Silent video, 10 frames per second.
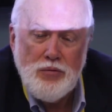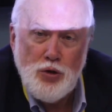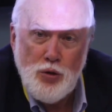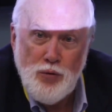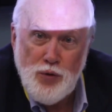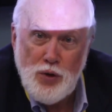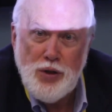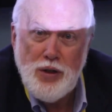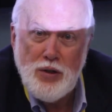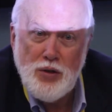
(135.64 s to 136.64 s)
2 full
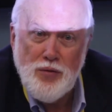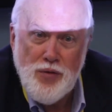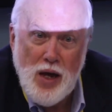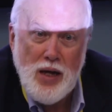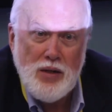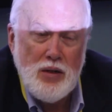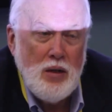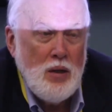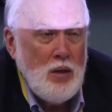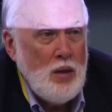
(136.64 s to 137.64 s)
years of that.
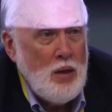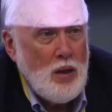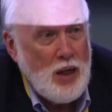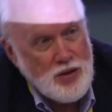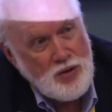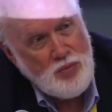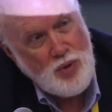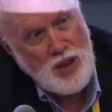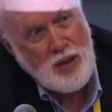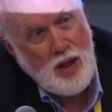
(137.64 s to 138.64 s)
Last
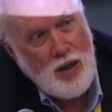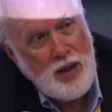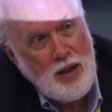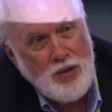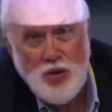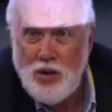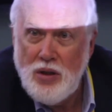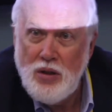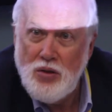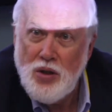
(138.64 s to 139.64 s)
week I had a
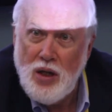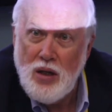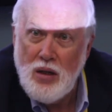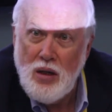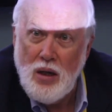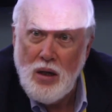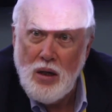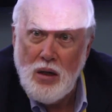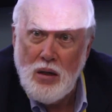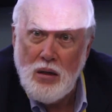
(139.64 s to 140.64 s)
CT scan,
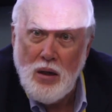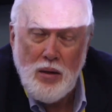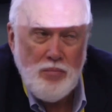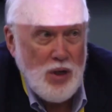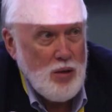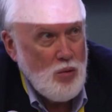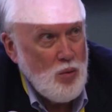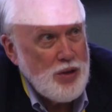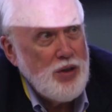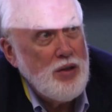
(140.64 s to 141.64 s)
and I'm now
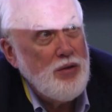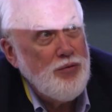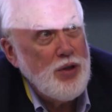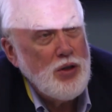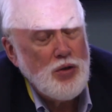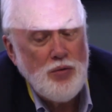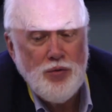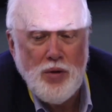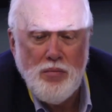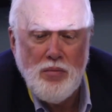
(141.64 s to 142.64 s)
1 year finished
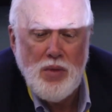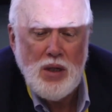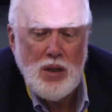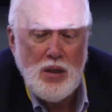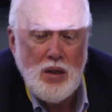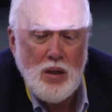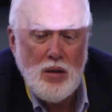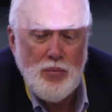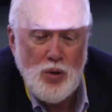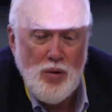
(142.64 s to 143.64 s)
from the
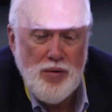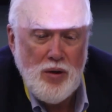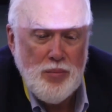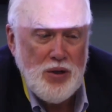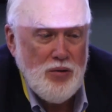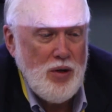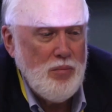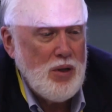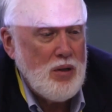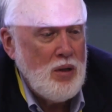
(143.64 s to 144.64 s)
immunotherapy
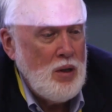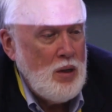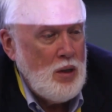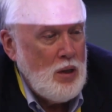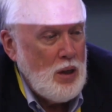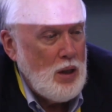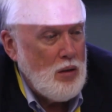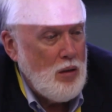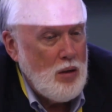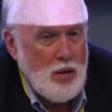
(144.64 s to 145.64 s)
treatment,
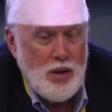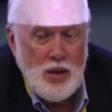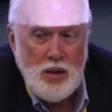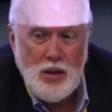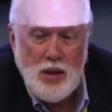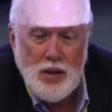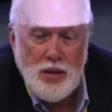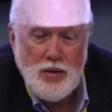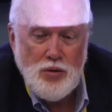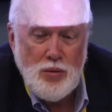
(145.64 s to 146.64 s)
and all
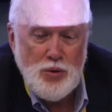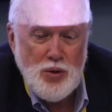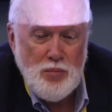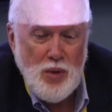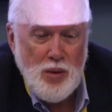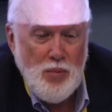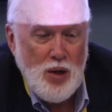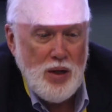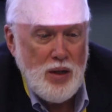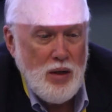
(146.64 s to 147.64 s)
the tumors in my
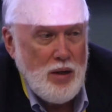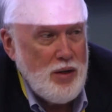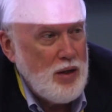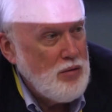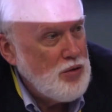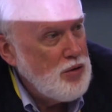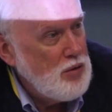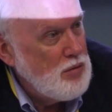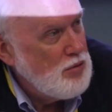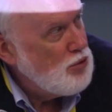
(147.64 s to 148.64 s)
body are down
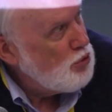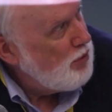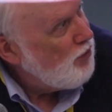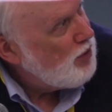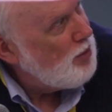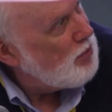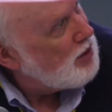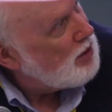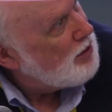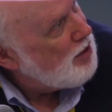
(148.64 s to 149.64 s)
to shriveled up
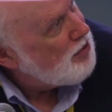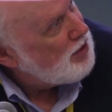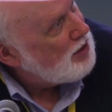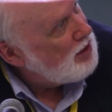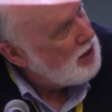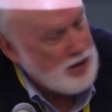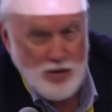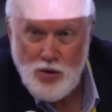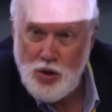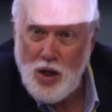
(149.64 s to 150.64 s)
little nothing
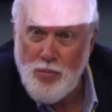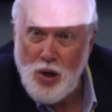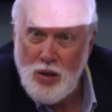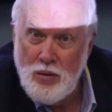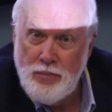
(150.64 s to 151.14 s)
and stable.